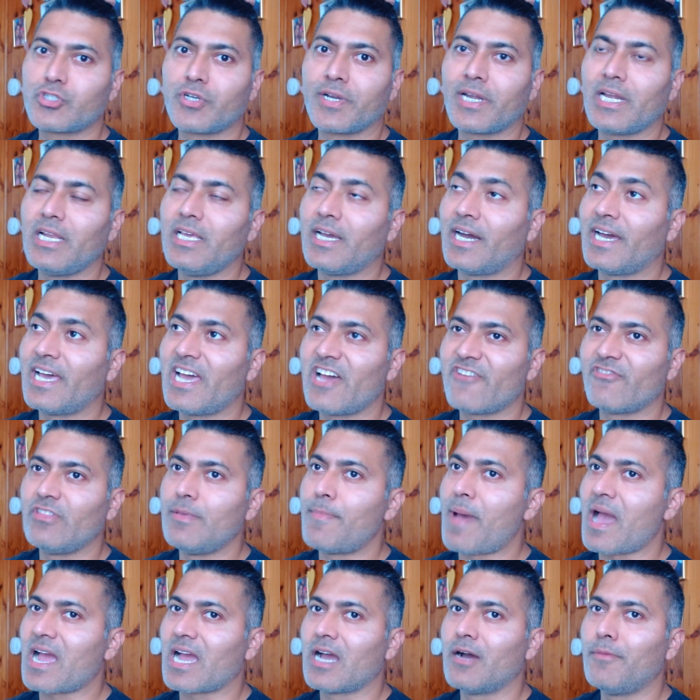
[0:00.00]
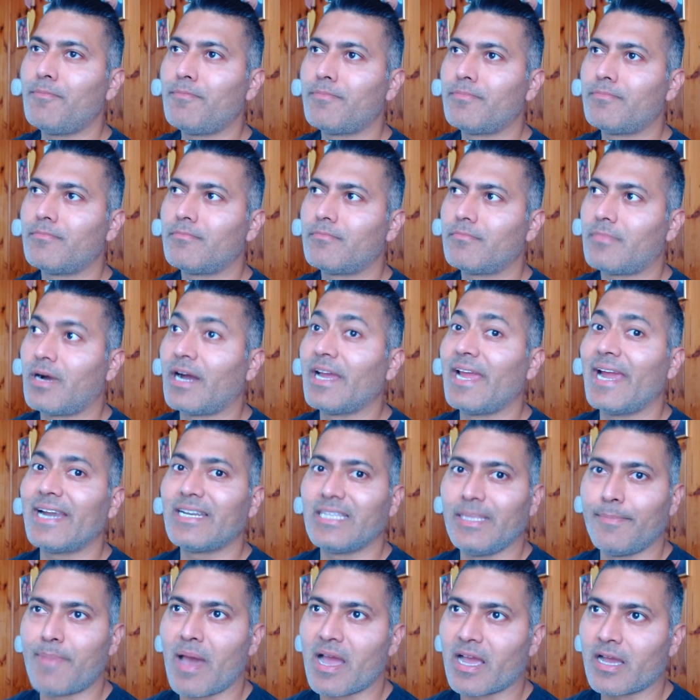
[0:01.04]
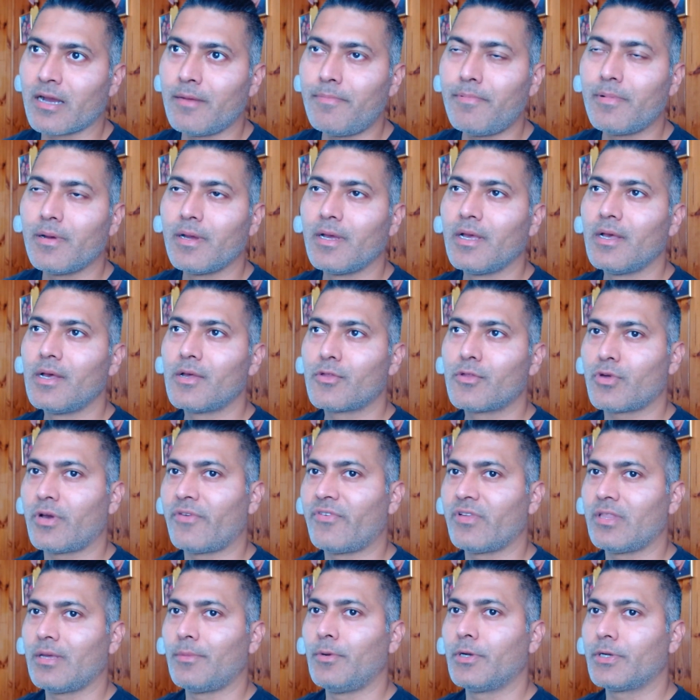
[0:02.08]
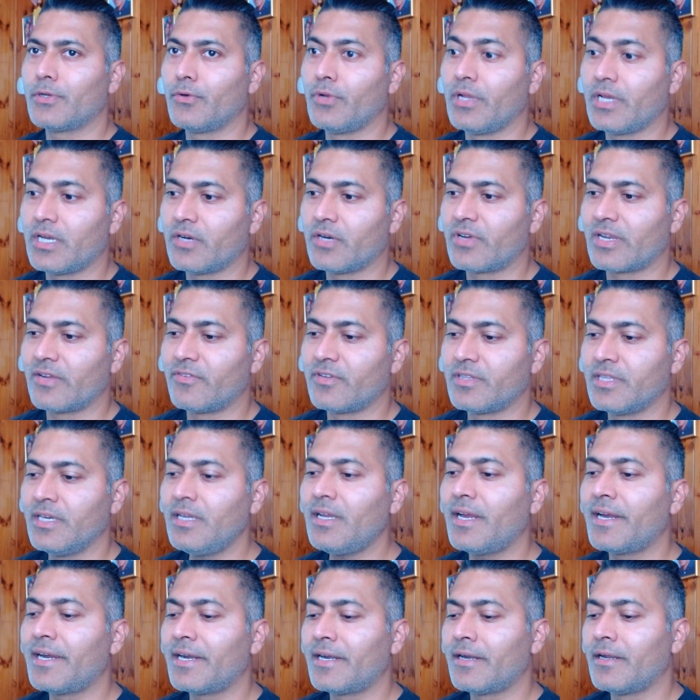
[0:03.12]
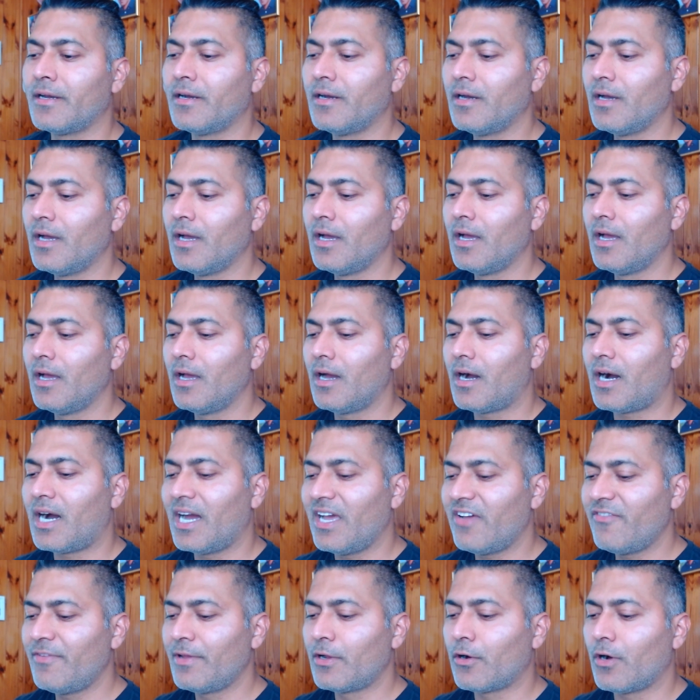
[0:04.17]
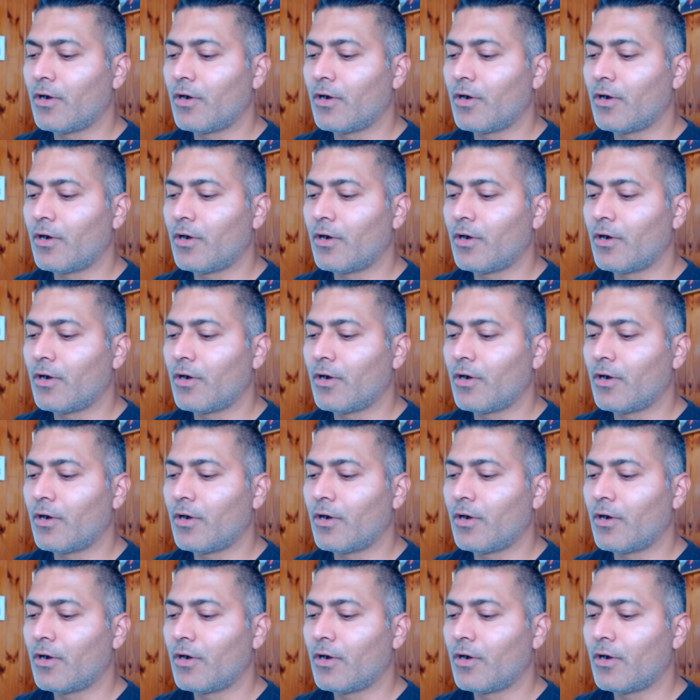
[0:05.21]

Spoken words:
fortunately, I have the backup. I had the backup, so I was able to recover everything. And I